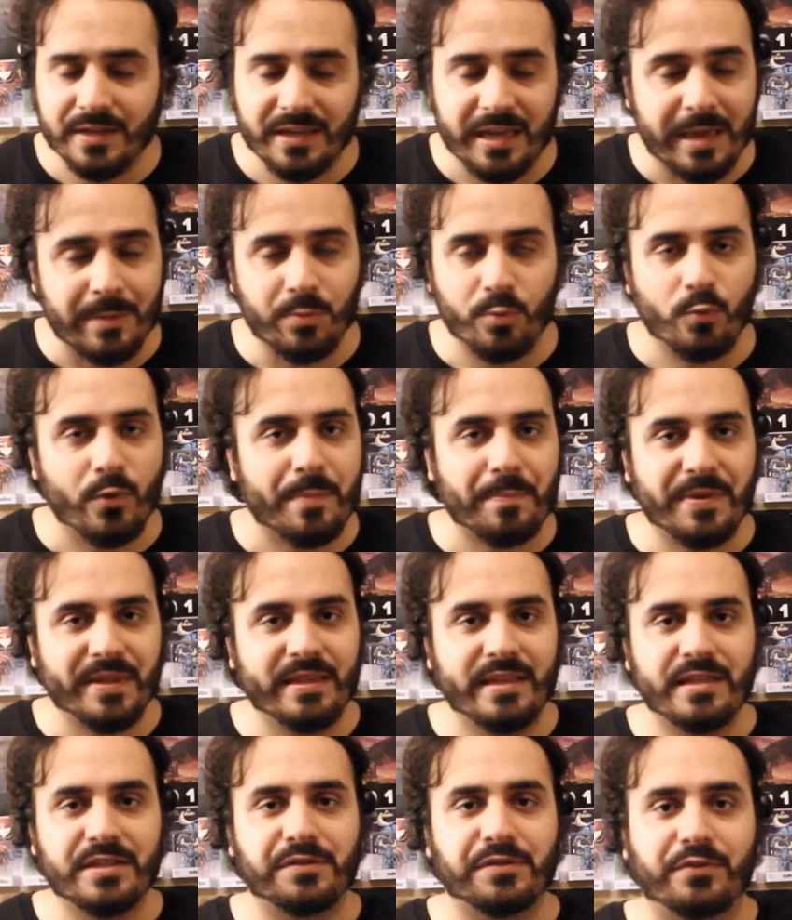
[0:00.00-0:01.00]
keep
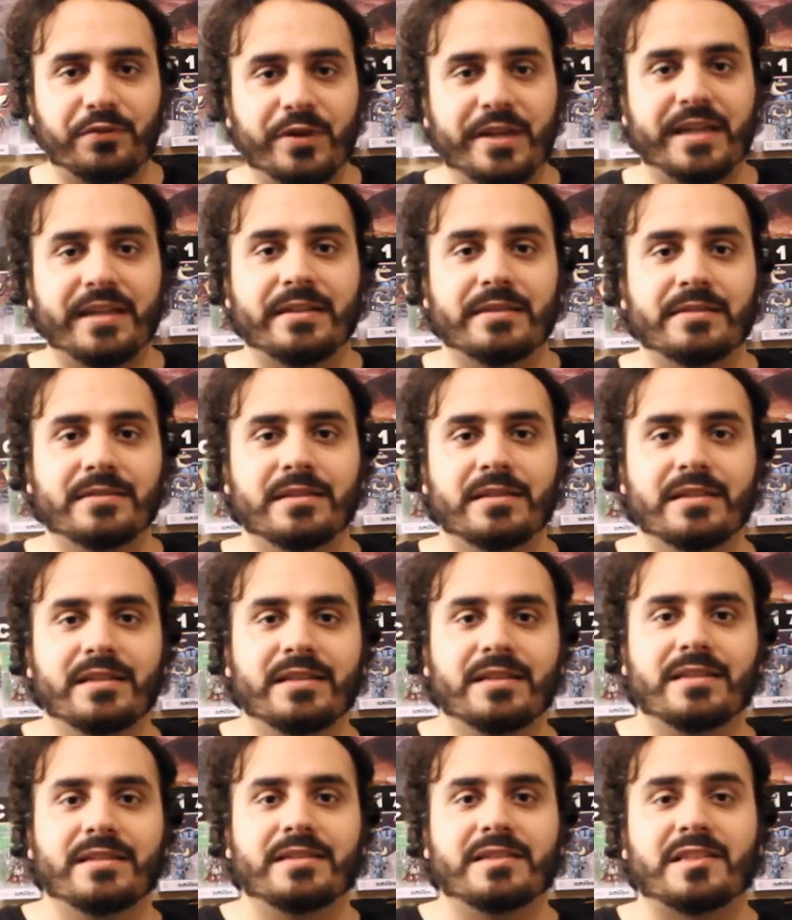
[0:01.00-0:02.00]
whipping these freaking
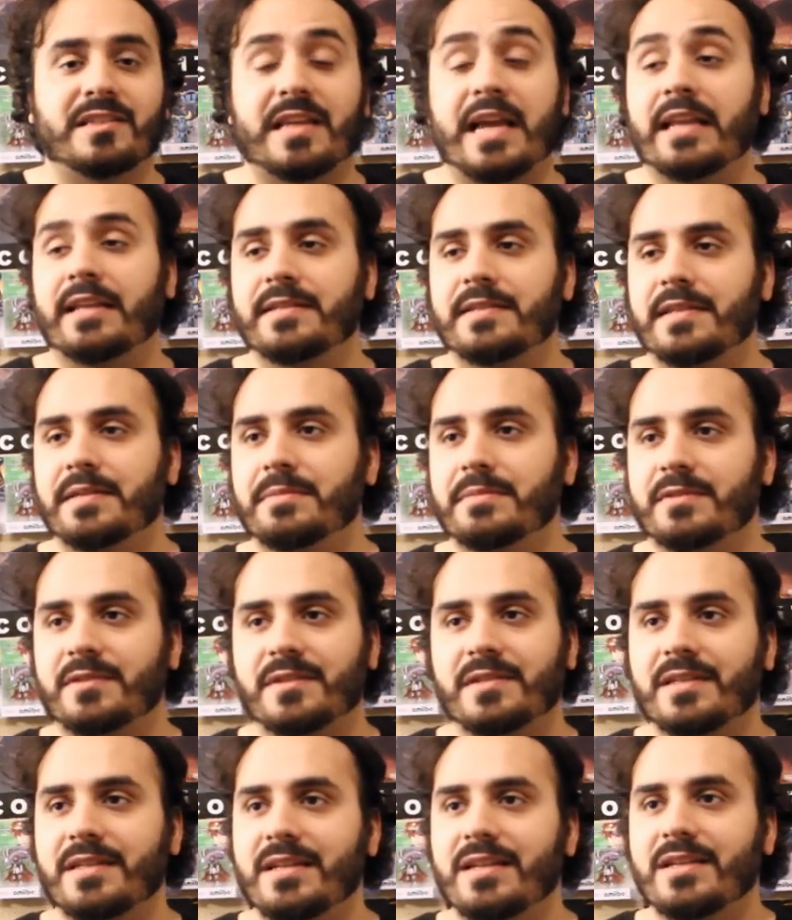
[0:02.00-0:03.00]
skeletons.